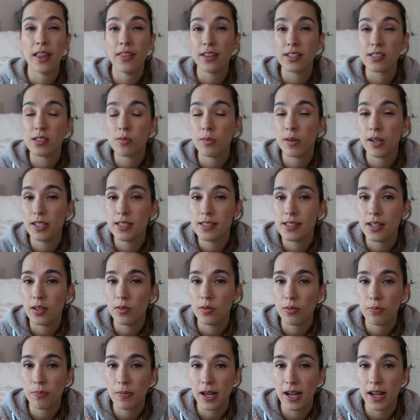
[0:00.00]
That's what I did
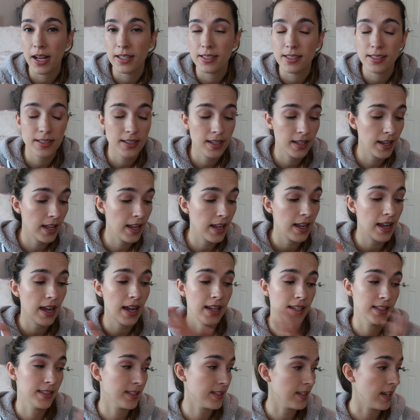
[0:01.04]
with my eyes today.
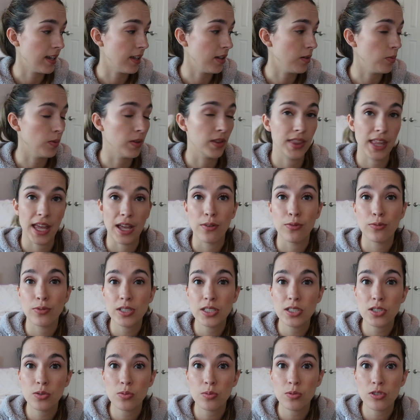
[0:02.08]
I set it with that
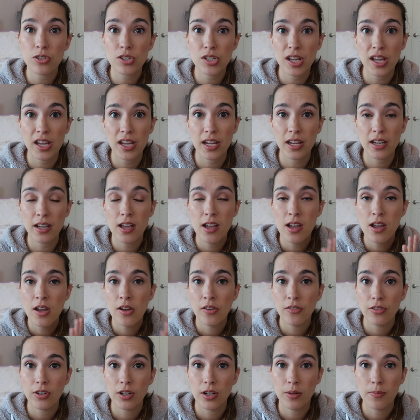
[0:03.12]
Ritual shade
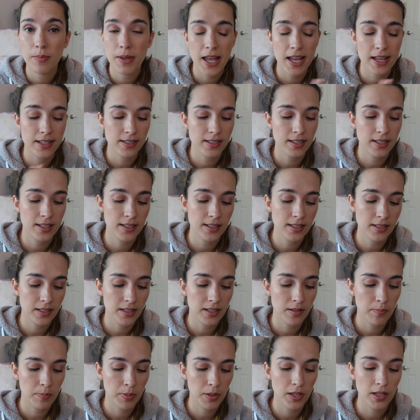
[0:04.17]
from Essence,
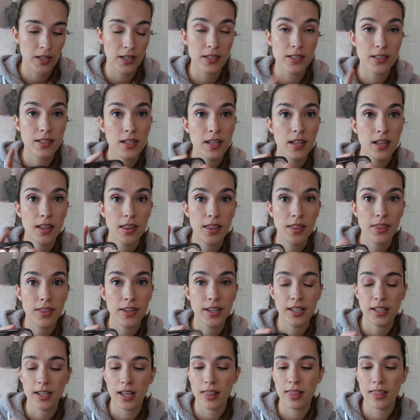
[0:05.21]
put
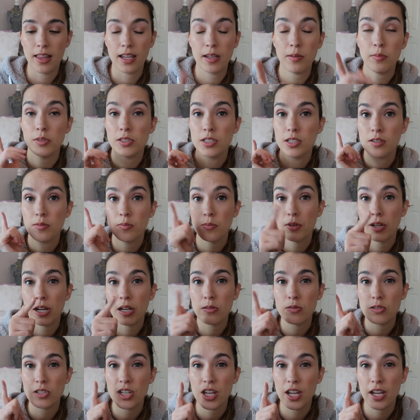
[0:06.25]
the light
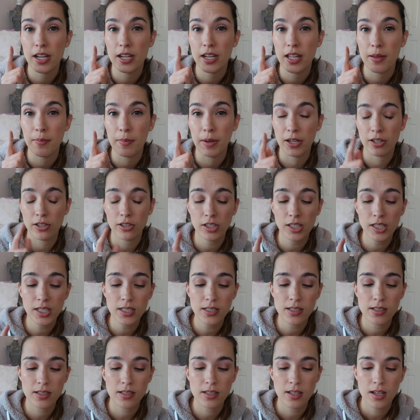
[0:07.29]
brown shade in my
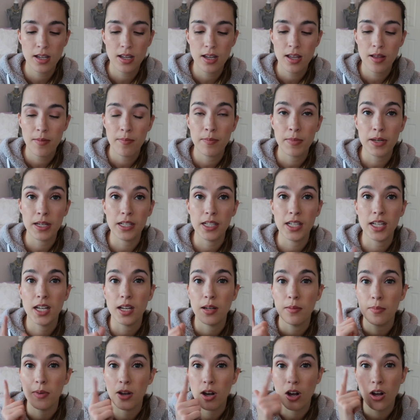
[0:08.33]
crease,
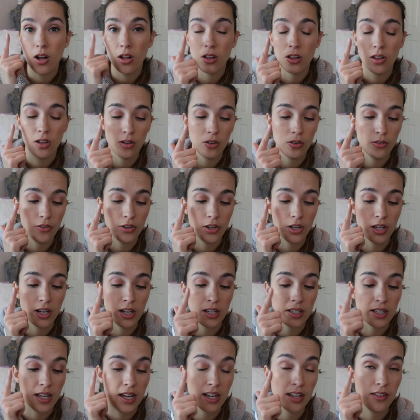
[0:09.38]
medium all over
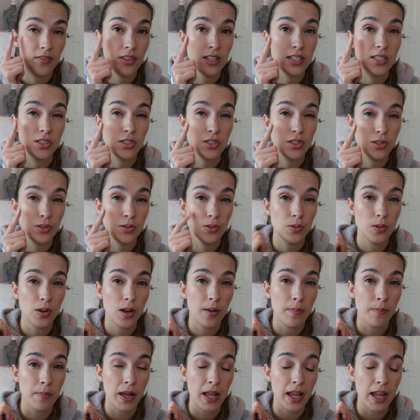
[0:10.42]
and kind of into
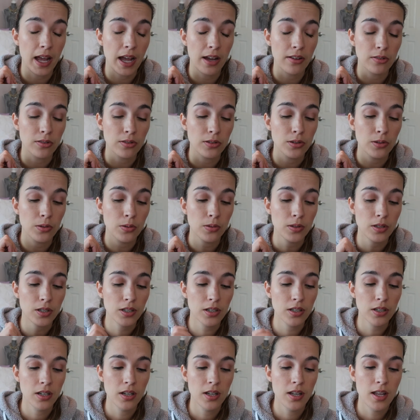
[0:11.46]
my outer
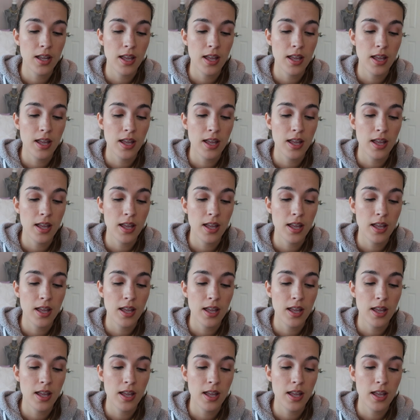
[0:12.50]
corner.